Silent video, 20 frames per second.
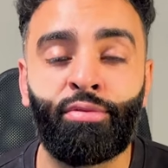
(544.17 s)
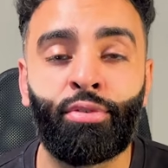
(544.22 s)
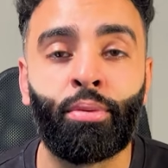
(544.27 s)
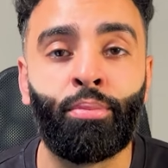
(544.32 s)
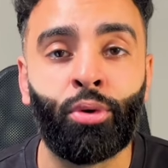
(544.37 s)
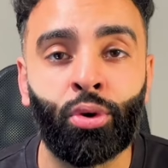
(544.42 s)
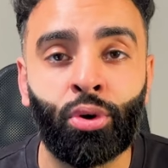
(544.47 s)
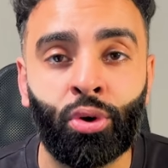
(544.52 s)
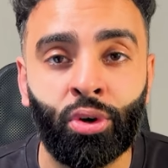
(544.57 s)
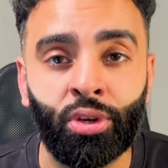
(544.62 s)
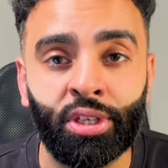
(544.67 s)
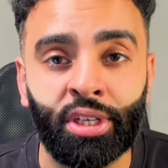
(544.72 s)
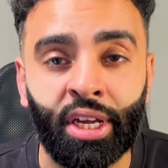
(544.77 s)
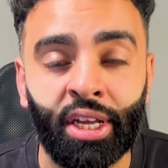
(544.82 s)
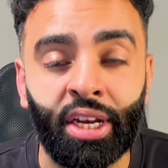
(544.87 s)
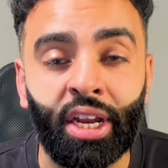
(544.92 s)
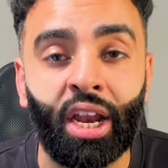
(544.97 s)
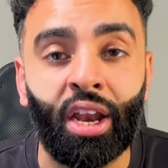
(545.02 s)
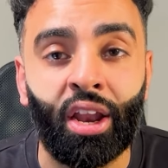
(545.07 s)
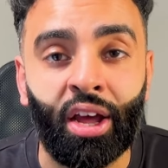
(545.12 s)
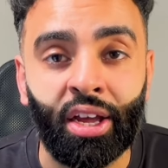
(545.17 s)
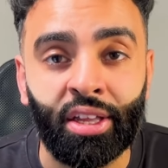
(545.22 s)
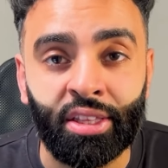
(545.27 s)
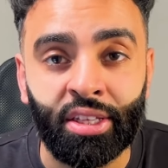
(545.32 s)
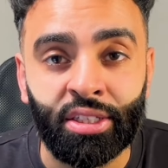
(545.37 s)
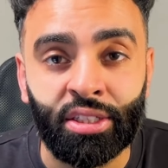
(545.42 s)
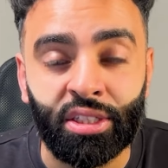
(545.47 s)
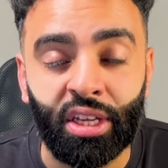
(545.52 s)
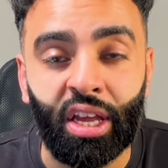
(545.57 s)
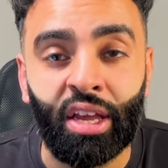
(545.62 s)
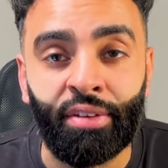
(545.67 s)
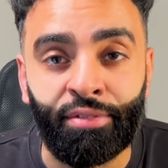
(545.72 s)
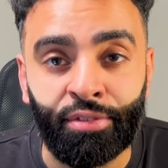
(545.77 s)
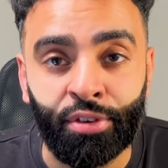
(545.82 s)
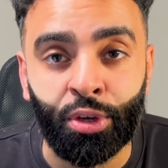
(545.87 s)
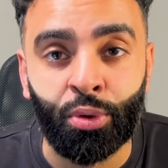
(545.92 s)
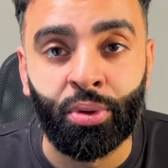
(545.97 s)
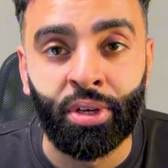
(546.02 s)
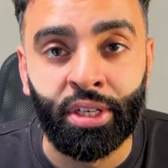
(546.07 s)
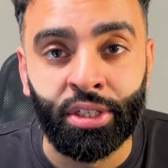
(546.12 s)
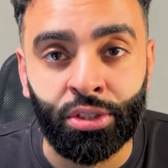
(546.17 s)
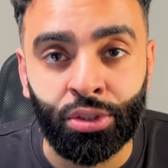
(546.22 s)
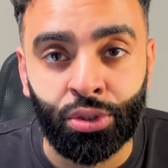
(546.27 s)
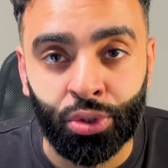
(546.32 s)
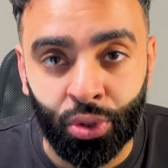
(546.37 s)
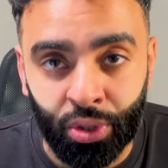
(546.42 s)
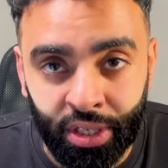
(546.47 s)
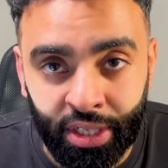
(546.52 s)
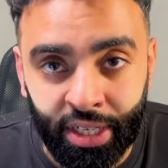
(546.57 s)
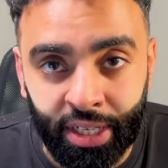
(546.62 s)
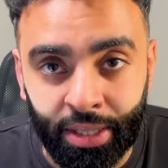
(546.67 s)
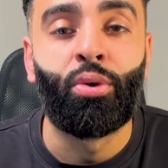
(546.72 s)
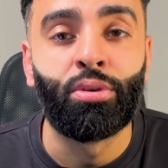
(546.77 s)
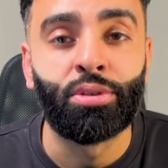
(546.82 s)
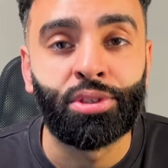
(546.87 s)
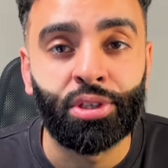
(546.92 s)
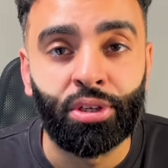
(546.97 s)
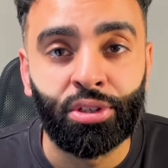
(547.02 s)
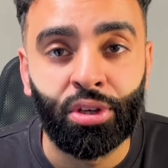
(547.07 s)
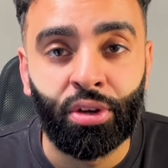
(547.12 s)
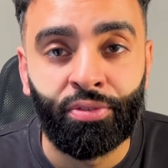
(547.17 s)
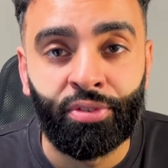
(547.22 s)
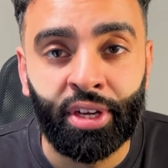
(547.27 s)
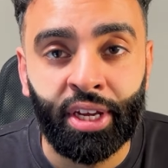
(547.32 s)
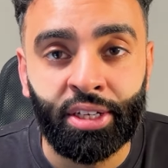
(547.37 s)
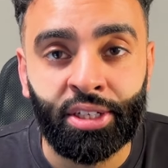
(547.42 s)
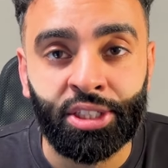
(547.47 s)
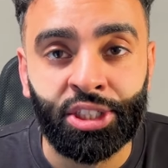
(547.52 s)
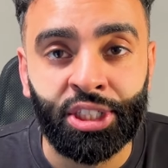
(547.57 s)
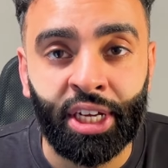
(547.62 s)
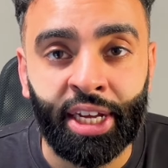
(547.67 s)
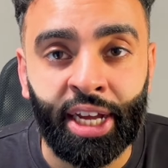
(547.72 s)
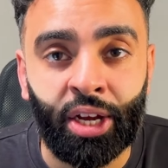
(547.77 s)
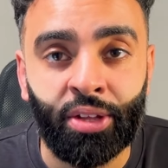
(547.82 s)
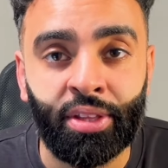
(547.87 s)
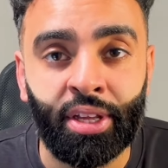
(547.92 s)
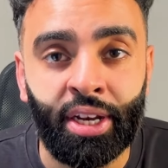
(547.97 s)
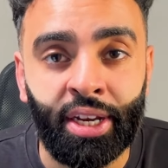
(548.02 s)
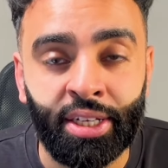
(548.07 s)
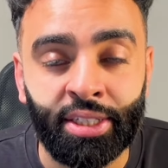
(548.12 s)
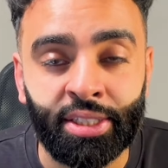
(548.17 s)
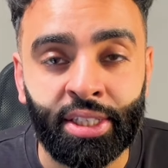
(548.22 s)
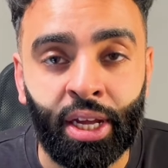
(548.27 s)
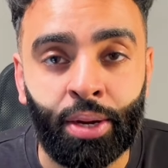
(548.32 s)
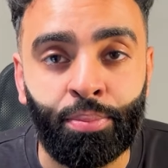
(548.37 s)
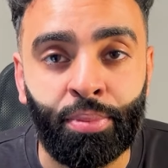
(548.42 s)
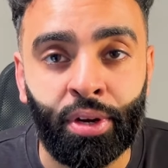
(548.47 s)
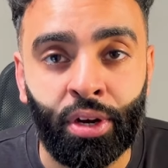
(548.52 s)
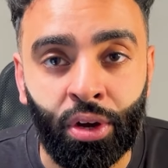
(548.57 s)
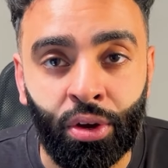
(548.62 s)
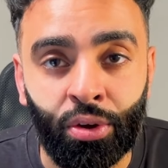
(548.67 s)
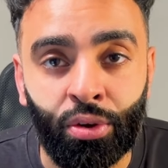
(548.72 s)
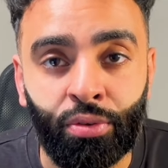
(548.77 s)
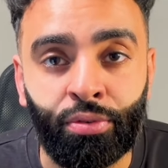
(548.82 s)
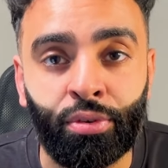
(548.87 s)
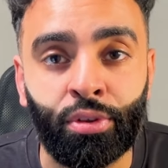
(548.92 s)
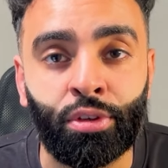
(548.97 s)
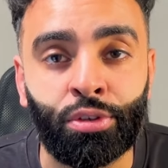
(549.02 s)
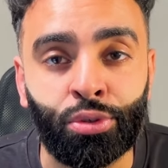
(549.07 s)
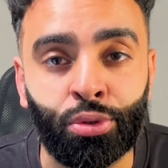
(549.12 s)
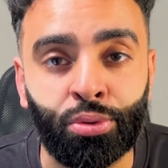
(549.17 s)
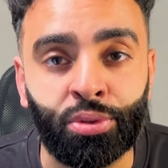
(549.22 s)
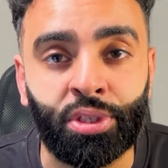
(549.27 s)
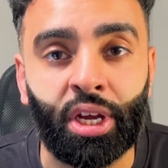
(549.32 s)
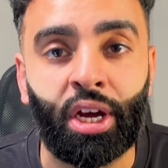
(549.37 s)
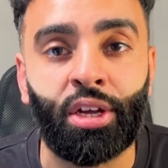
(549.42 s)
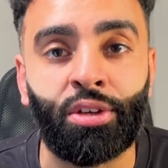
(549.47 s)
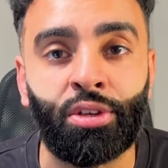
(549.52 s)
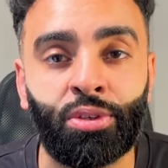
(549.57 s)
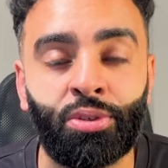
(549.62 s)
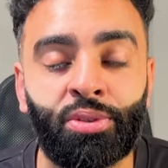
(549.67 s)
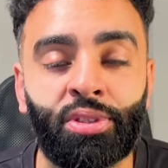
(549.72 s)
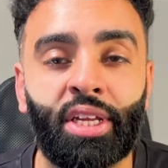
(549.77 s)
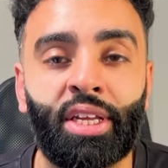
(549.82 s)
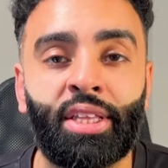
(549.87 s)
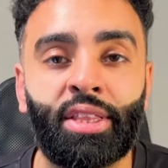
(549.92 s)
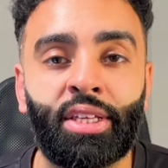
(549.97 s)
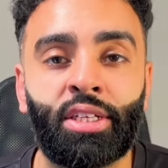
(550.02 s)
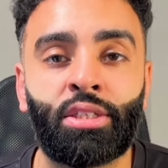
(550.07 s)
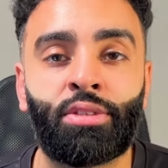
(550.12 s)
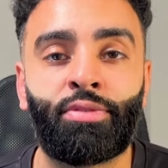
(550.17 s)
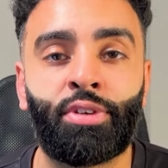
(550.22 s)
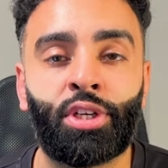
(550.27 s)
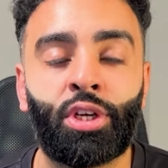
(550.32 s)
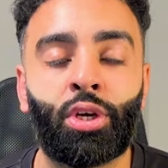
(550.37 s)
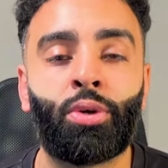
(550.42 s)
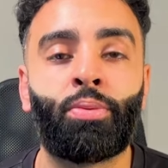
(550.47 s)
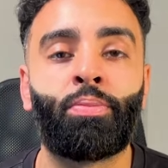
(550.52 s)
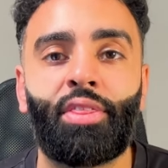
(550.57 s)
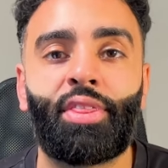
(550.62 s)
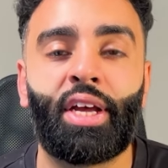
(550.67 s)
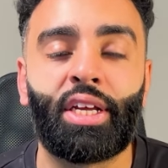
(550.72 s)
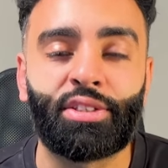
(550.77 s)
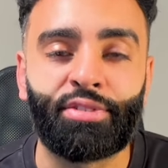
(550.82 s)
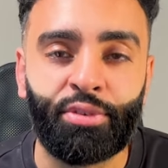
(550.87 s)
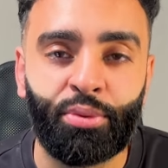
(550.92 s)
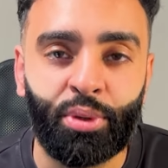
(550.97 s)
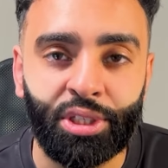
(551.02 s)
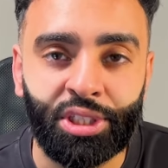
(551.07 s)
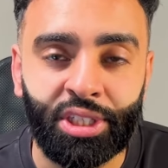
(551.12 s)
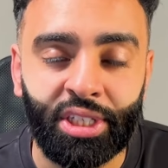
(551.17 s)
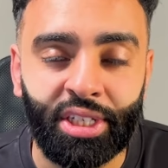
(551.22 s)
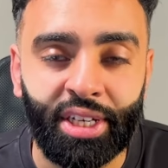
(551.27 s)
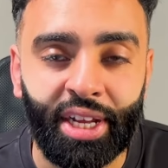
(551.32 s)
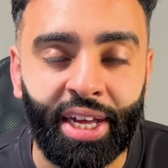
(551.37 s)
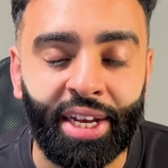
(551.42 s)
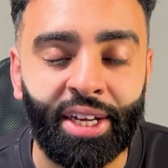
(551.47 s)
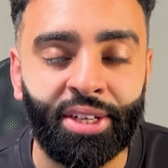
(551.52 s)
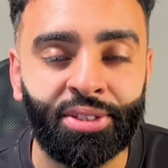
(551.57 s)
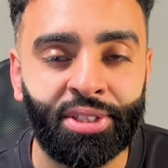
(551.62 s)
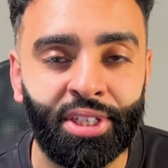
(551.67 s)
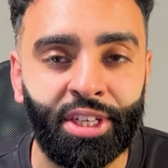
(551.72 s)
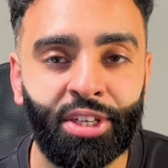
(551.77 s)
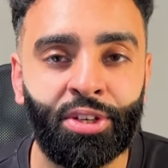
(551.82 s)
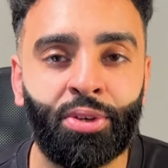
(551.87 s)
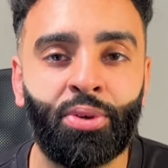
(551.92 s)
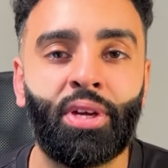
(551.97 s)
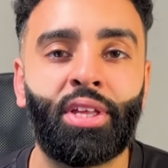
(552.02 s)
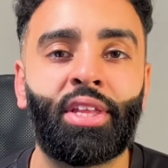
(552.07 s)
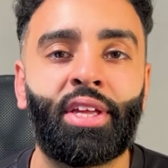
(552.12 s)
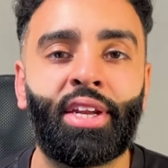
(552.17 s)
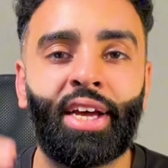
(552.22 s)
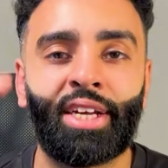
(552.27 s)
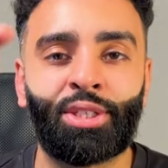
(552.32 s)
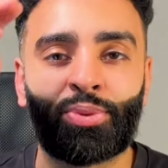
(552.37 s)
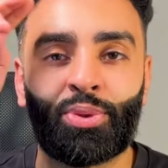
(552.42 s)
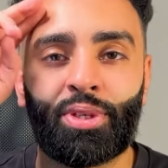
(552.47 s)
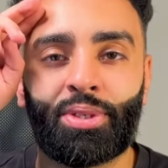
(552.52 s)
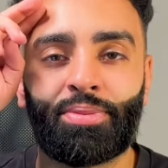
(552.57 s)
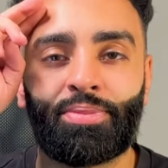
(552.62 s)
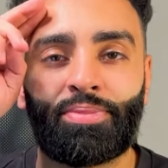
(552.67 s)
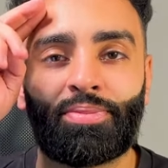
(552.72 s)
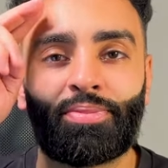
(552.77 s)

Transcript: for more content like this if you enjoyed it. Also, don't forget to check out the links down below for the tools that I used in this video. Thanks for watching, and I'll see you in the next one.